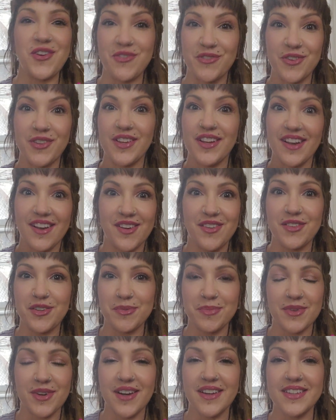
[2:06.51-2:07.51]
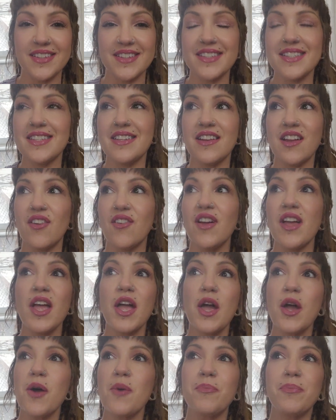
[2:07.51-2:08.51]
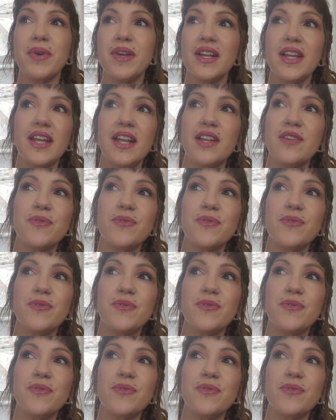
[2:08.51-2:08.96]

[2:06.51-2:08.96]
over the counter products you know but it,